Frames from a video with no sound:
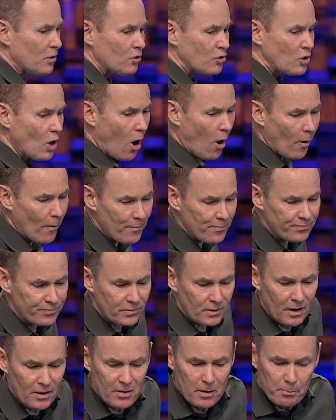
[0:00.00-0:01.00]

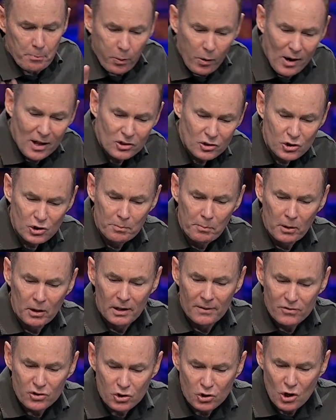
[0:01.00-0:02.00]
So the
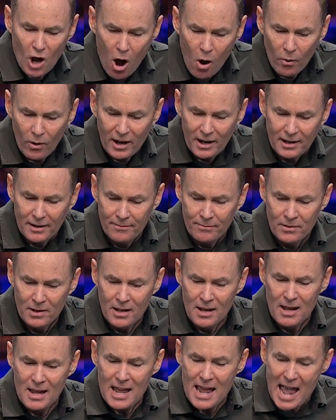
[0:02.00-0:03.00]
principle of sowing
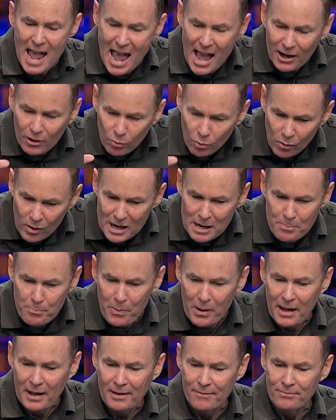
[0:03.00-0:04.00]
and
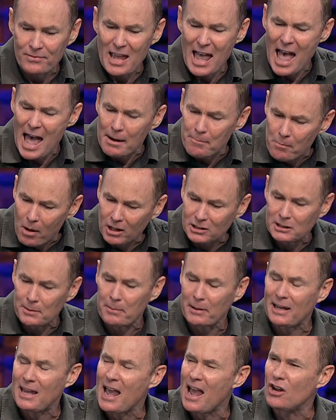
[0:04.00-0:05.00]
reaping and
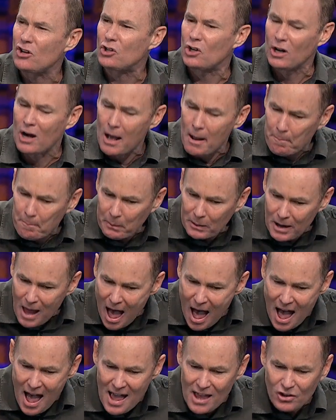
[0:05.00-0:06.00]
multiplication
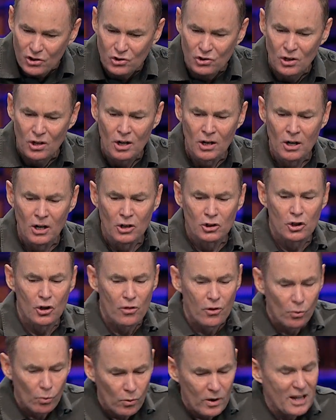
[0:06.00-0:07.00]
applies
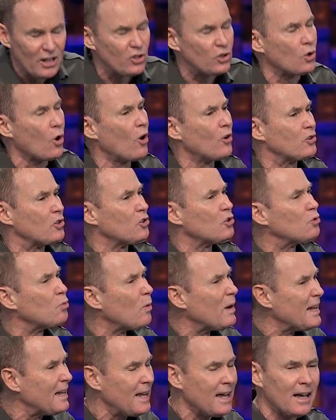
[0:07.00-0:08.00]
to the
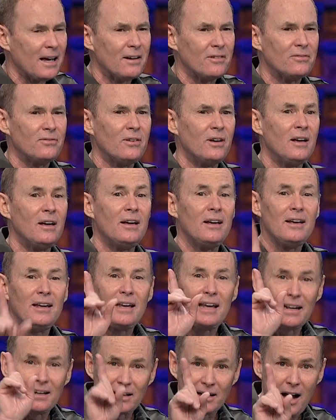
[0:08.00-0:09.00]
resources we give
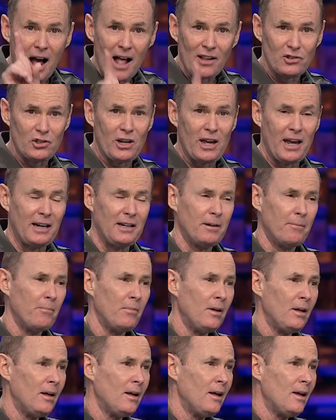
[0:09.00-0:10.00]
into God's kingdom.
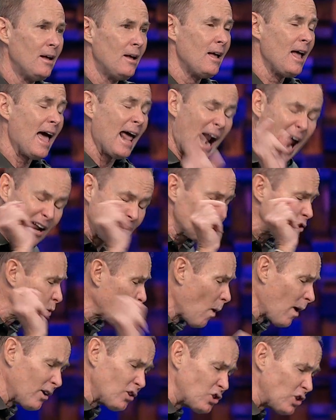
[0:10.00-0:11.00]
And I
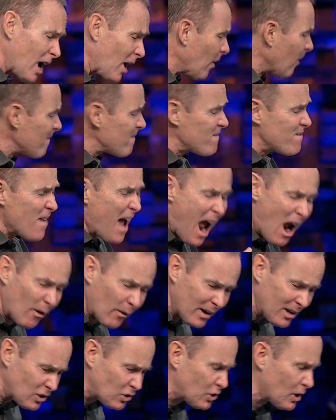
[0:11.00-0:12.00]
just want to share a
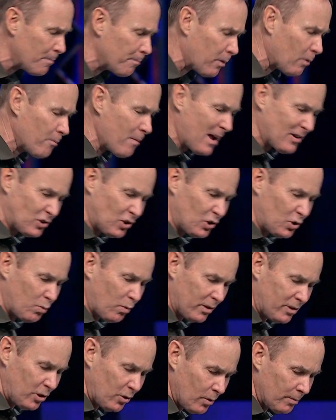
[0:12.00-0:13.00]
very simple
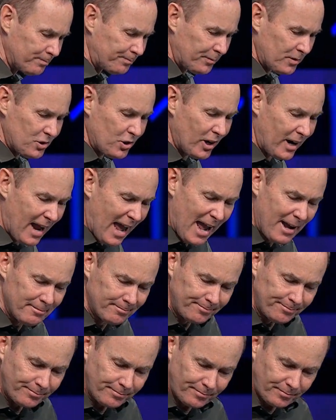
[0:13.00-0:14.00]
message with you
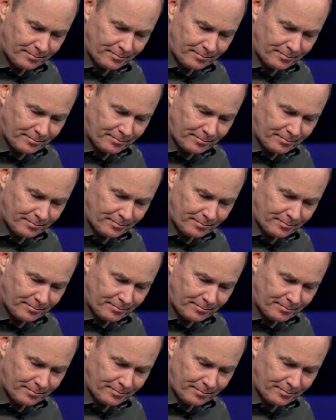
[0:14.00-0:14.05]
today.